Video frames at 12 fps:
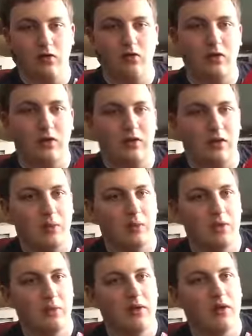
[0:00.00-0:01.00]
So I decided
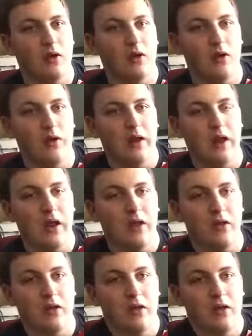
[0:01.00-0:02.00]
to put the pick guard on,
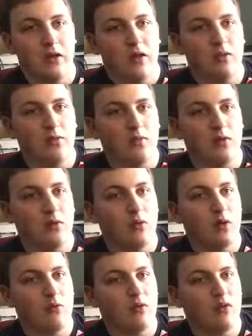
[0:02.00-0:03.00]
and it's been going
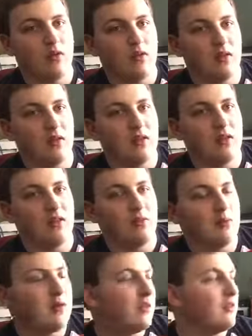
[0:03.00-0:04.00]
great ever since. And it needs to
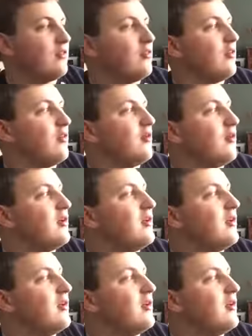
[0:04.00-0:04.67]
be dusted too.